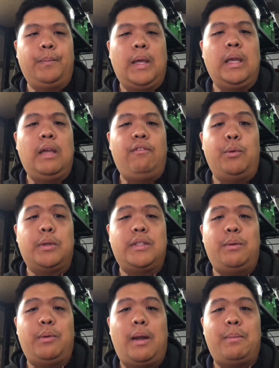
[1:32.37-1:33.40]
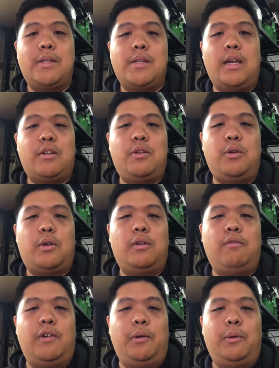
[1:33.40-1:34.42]
if you want to see what happens next, you
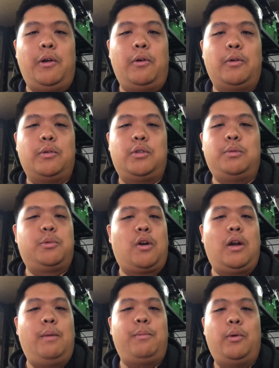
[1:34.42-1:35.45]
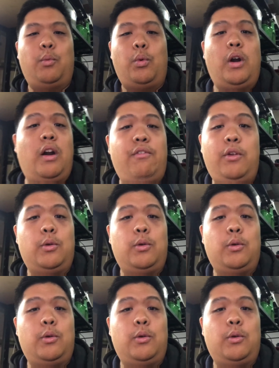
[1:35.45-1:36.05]
can follow along or subscribe on wherever